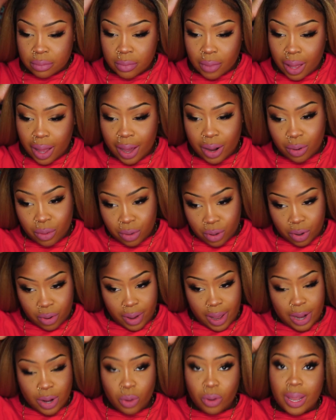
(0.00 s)
I don't know,
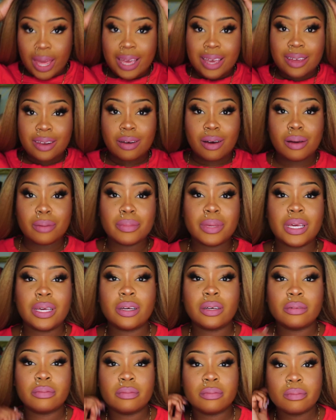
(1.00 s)
I don't like it on
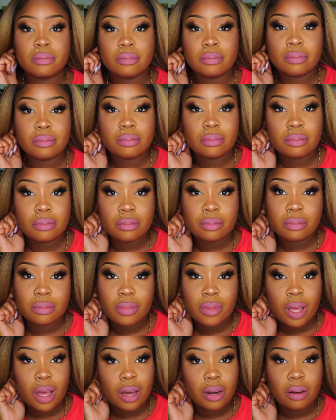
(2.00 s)
me.
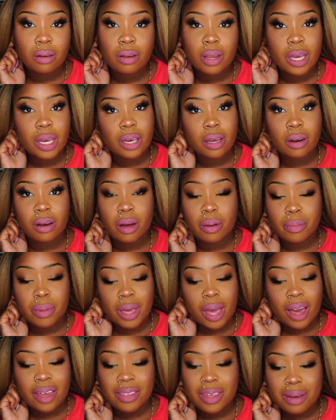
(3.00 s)
I don't like it on me.
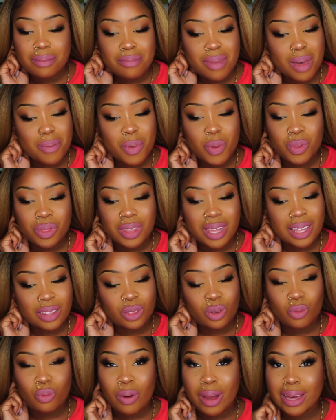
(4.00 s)
I think maybe with like
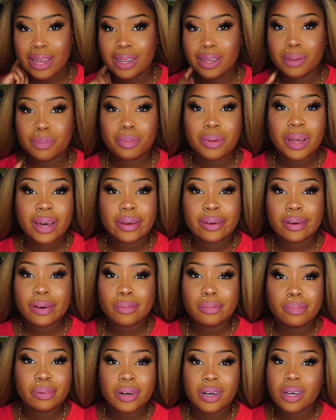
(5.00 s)
the right lip liner,
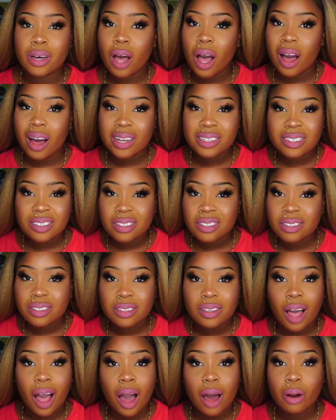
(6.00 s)
but I don't
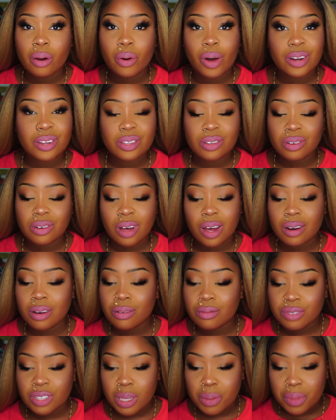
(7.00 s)
know,
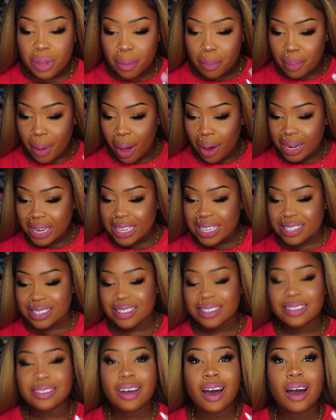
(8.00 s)
something about it is
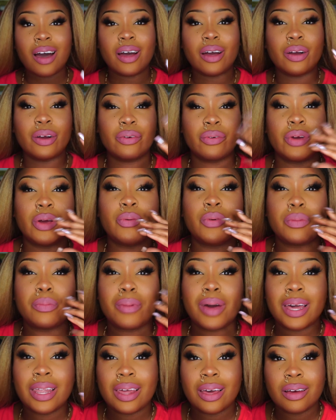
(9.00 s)
just not agreeing with
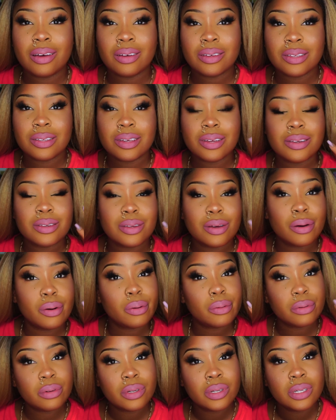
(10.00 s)
my like skin
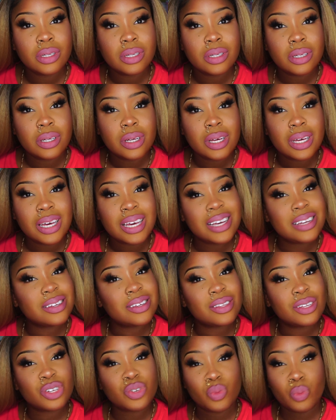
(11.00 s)
tone. It just
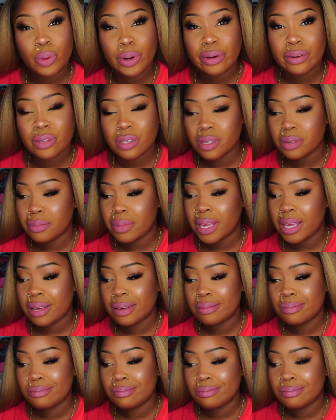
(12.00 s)
looks weird to me.